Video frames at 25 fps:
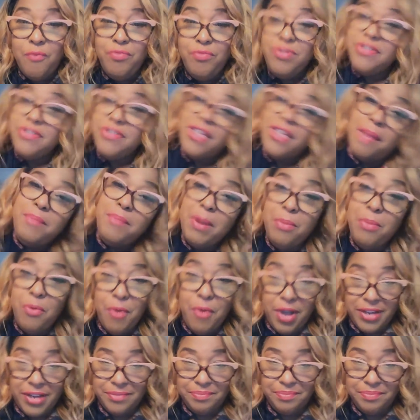step number
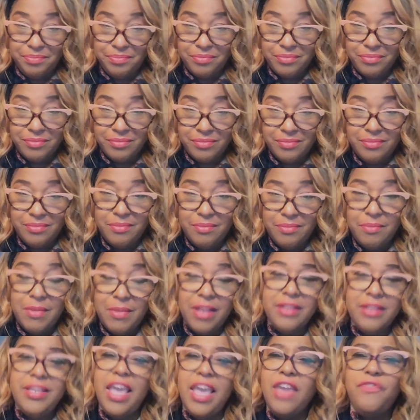1,
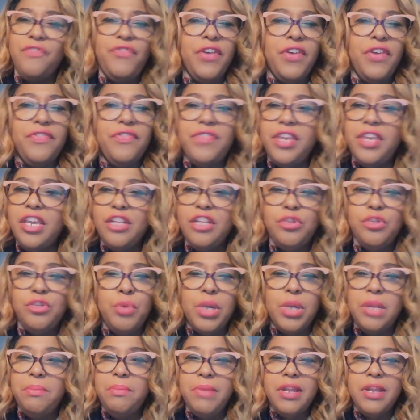take 15,
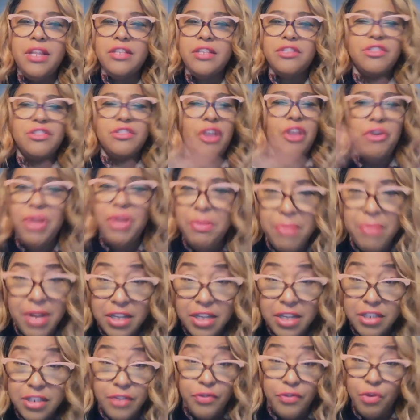20 minutes, 30
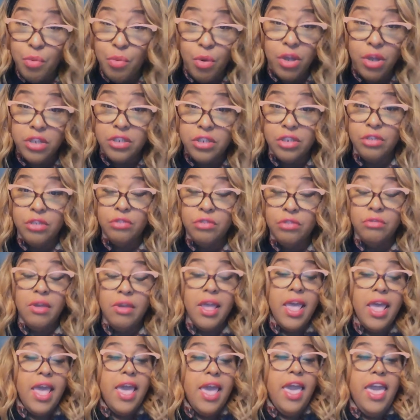minutes if you want to,
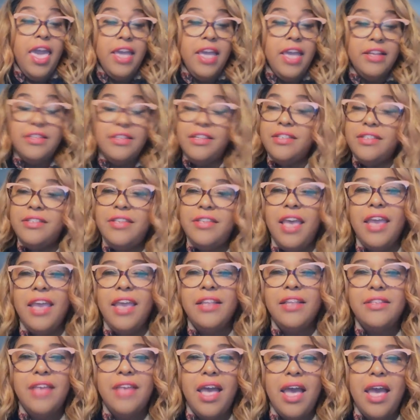and just
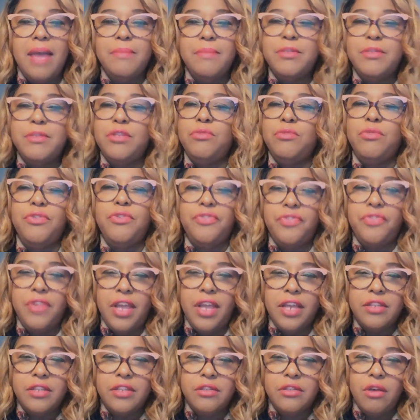take time to
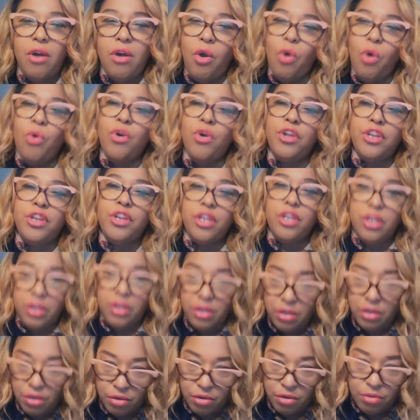reflect on
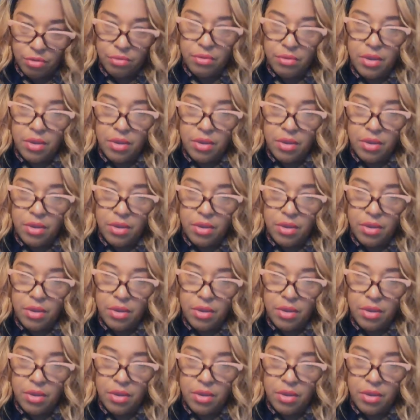you.